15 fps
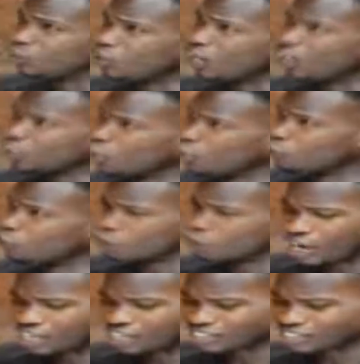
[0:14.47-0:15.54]

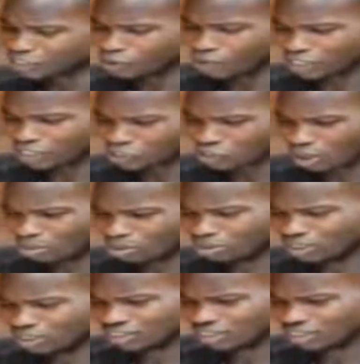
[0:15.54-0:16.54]
Why see you are disturbing me?